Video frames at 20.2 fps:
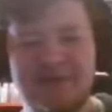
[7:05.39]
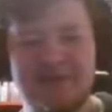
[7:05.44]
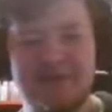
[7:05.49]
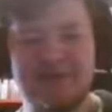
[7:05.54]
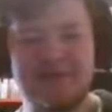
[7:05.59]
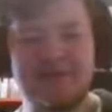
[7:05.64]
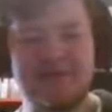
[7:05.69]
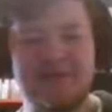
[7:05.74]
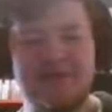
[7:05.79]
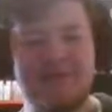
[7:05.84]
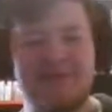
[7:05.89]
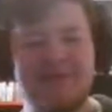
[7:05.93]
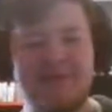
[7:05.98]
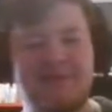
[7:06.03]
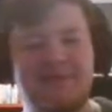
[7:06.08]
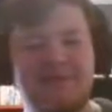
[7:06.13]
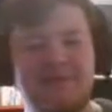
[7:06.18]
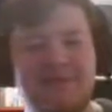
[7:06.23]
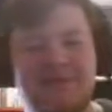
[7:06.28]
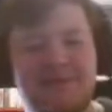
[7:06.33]
I'm watching on
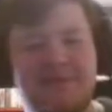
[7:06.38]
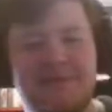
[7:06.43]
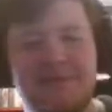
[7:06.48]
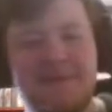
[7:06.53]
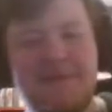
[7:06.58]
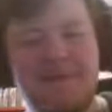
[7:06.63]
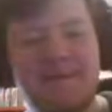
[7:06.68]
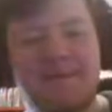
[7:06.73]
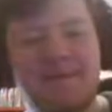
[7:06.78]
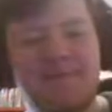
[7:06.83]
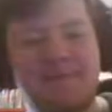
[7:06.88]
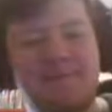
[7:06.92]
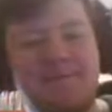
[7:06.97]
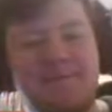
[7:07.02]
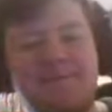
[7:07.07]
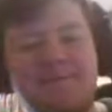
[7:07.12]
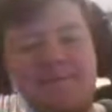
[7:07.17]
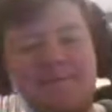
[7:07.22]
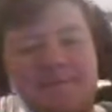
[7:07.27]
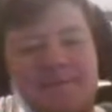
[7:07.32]
both ends.
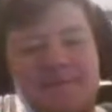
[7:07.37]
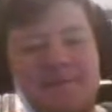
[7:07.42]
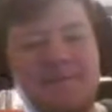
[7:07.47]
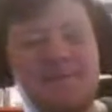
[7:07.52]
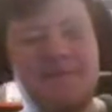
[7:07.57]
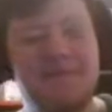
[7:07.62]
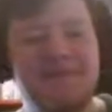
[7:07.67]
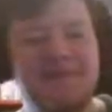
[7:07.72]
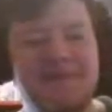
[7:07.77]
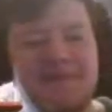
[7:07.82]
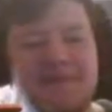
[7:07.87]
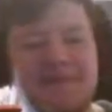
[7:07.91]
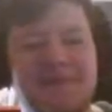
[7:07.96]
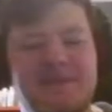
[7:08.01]
I can't believe it.